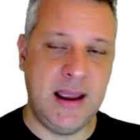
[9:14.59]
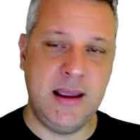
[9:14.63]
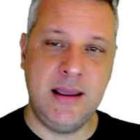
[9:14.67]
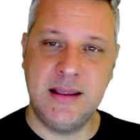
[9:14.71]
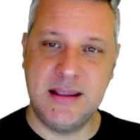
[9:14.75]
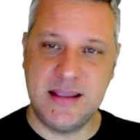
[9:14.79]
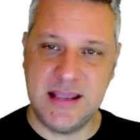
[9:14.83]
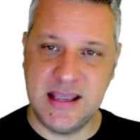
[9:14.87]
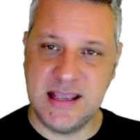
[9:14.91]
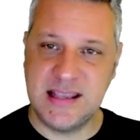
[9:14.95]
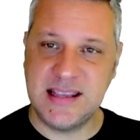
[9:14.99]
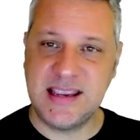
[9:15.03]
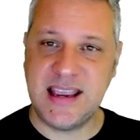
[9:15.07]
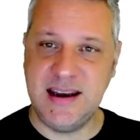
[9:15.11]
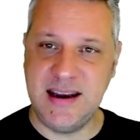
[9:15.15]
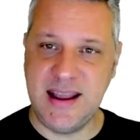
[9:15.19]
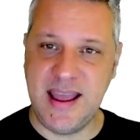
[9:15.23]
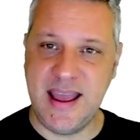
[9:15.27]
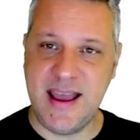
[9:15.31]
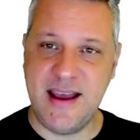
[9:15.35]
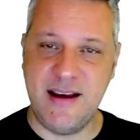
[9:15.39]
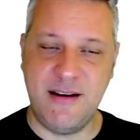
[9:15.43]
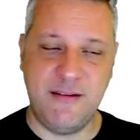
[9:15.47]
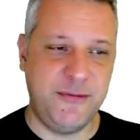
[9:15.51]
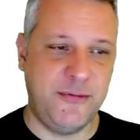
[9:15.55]
It can
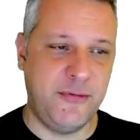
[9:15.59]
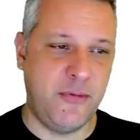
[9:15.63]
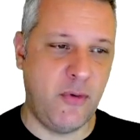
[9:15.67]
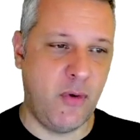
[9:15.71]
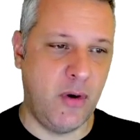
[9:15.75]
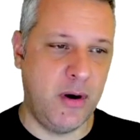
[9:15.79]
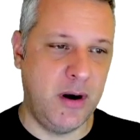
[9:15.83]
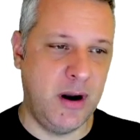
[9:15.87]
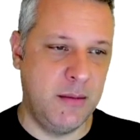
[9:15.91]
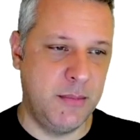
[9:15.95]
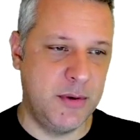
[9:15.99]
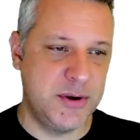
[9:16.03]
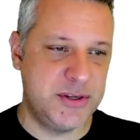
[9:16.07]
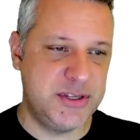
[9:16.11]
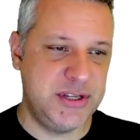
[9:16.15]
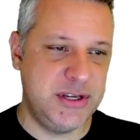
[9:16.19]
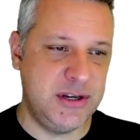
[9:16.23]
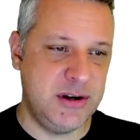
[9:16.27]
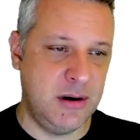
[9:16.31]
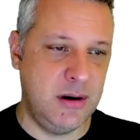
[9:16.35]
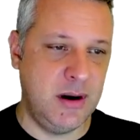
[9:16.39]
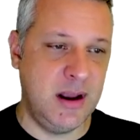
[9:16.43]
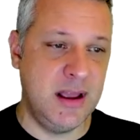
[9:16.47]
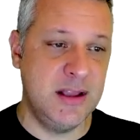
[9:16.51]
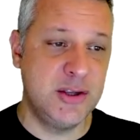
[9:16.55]
have 4 numbers
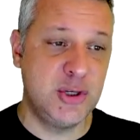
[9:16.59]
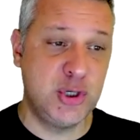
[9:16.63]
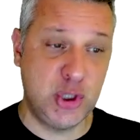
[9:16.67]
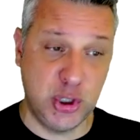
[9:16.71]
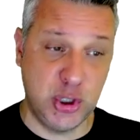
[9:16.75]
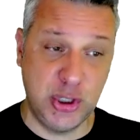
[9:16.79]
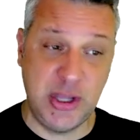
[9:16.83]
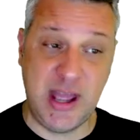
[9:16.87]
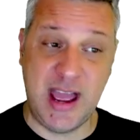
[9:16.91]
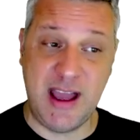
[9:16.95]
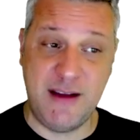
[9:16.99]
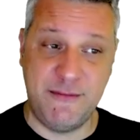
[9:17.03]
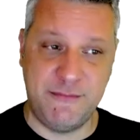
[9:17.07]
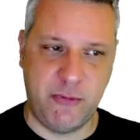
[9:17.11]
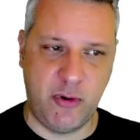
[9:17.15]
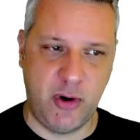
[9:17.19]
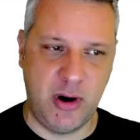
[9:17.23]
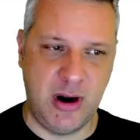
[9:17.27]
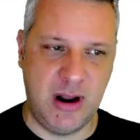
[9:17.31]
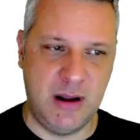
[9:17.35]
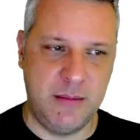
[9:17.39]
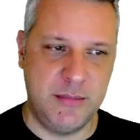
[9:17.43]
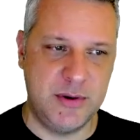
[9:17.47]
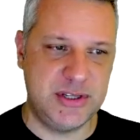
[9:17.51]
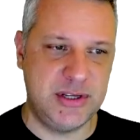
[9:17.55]
here and should have 4
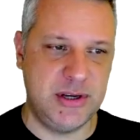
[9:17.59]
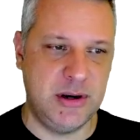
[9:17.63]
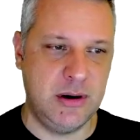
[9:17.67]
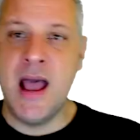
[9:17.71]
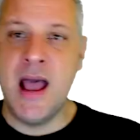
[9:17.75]
numbers here.